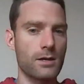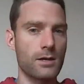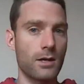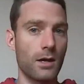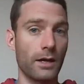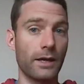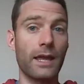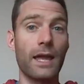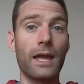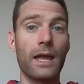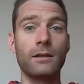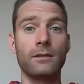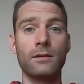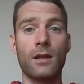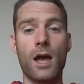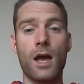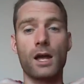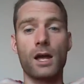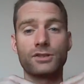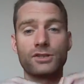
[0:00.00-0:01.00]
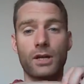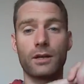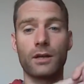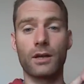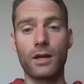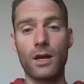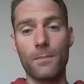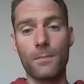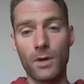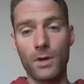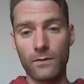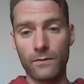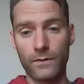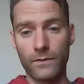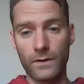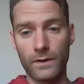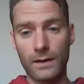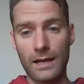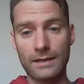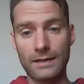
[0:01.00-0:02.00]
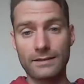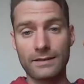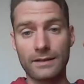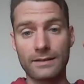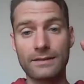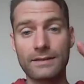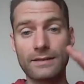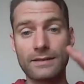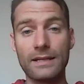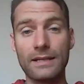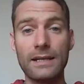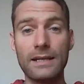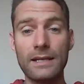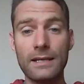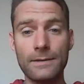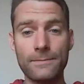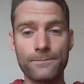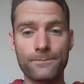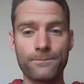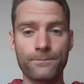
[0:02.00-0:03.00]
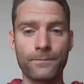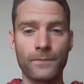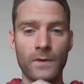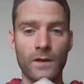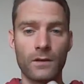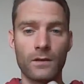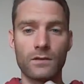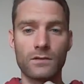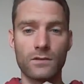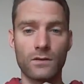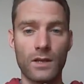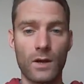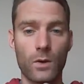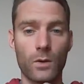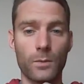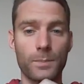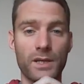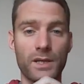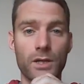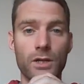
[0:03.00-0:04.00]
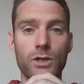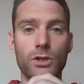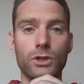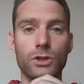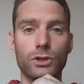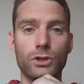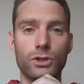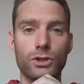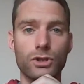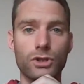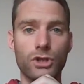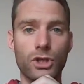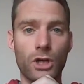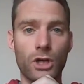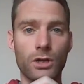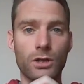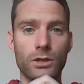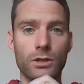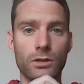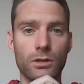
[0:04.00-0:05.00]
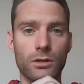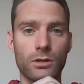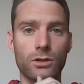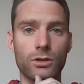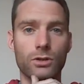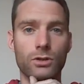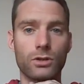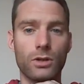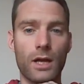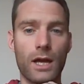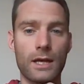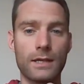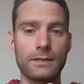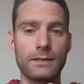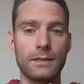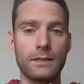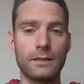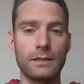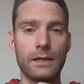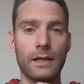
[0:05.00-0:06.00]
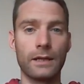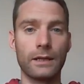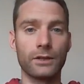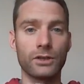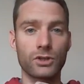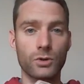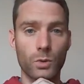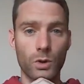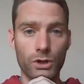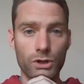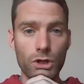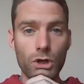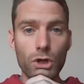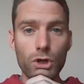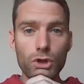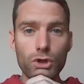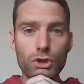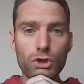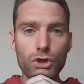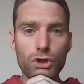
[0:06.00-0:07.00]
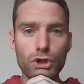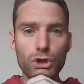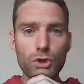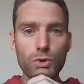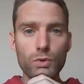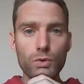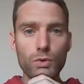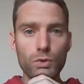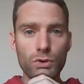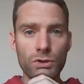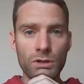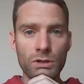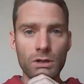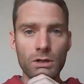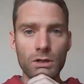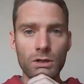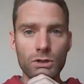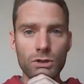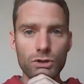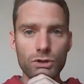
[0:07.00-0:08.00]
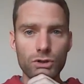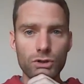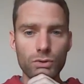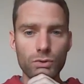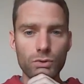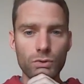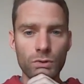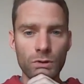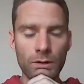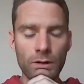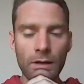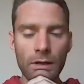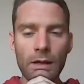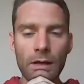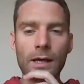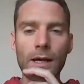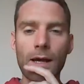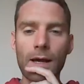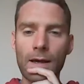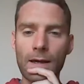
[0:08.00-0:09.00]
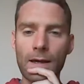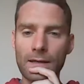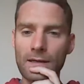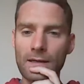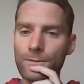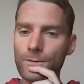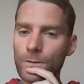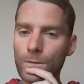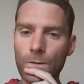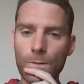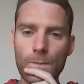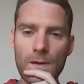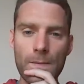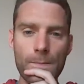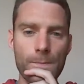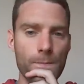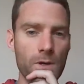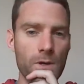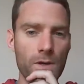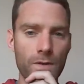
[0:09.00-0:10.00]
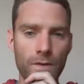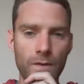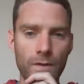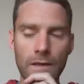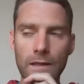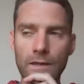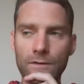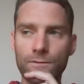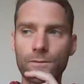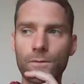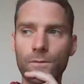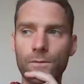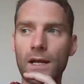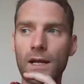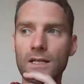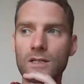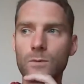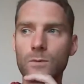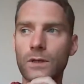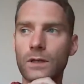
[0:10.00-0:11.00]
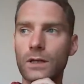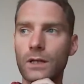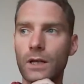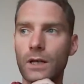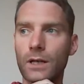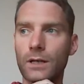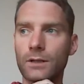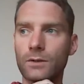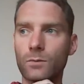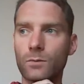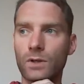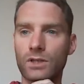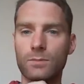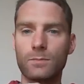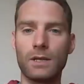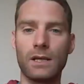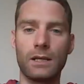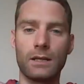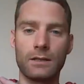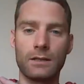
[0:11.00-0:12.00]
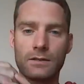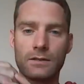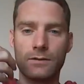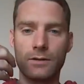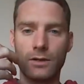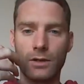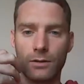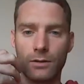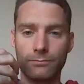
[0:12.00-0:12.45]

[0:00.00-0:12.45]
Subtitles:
Again, a háček can come over the letter T, so that would be ch, as in the English word tune. And if you remember the phrase we learned, which means